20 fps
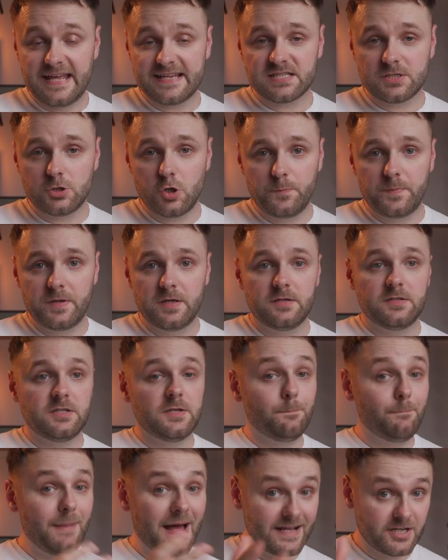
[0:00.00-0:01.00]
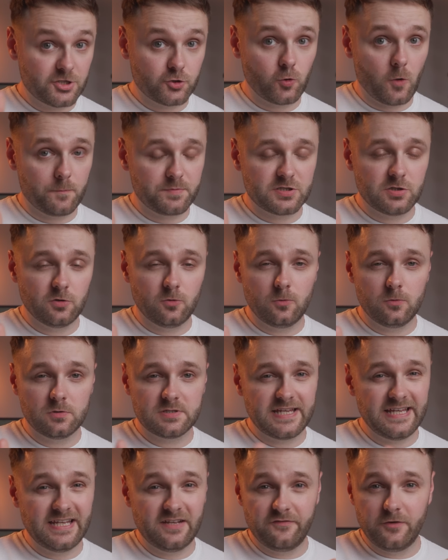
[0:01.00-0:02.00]
Next up, the backdrop
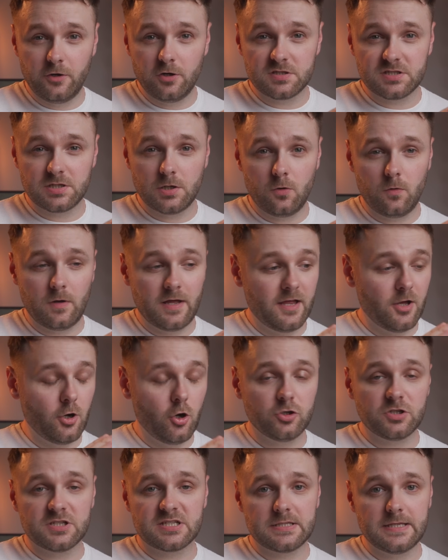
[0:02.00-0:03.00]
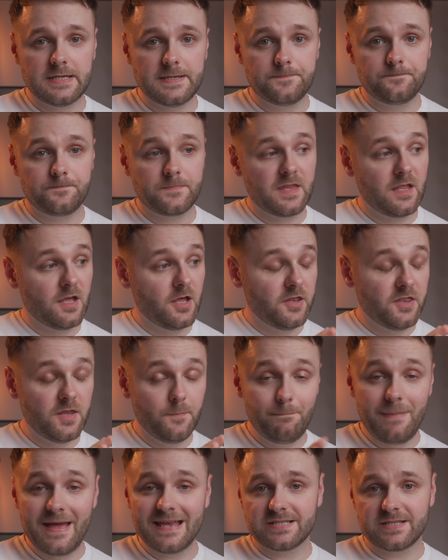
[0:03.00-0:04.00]
tools in Evoto are honestly the
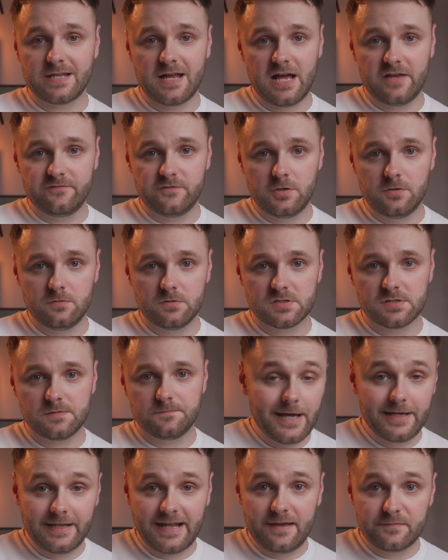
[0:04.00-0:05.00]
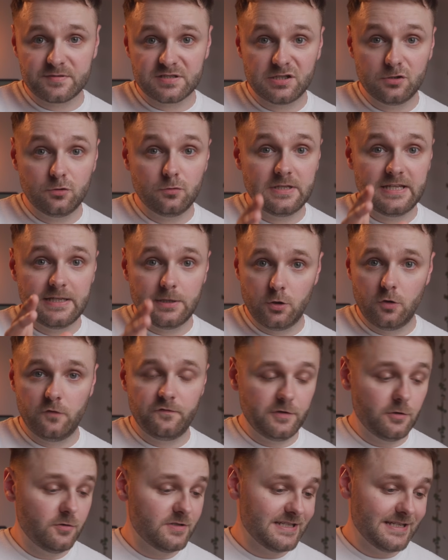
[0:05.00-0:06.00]
best that I've used. And I absolutely
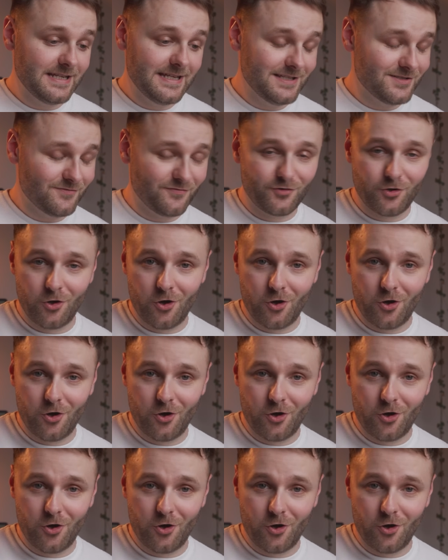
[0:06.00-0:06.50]
love using these, of